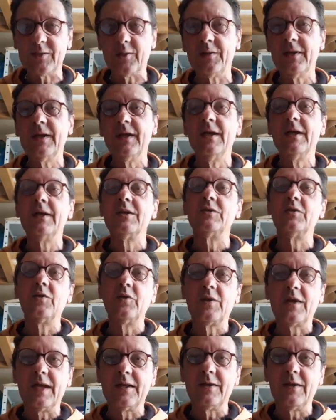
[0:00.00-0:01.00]
So
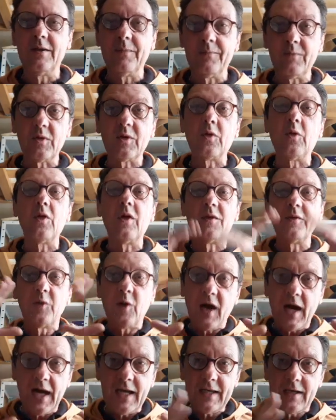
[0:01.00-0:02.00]
you can call on the
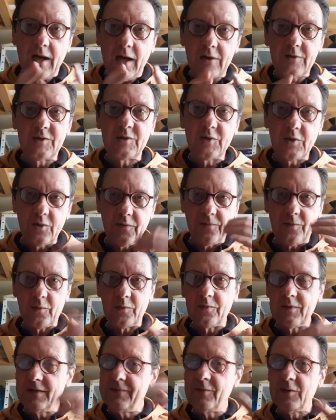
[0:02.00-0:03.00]
high council
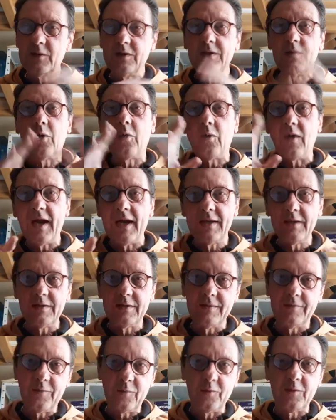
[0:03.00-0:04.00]
for, even in
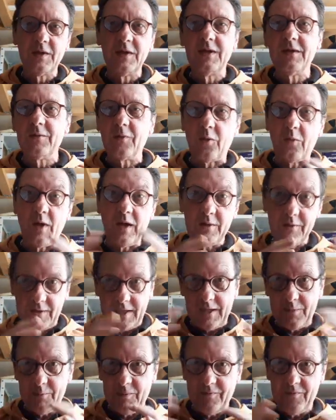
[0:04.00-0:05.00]
Orion, Orion
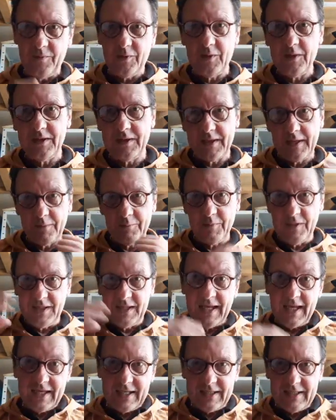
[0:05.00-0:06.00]
can be
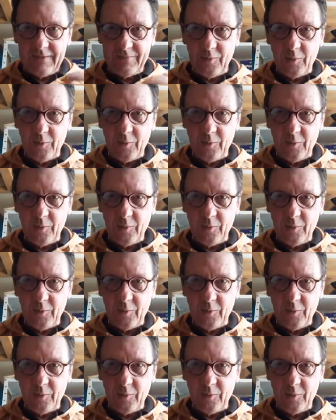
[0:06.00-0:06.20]
negative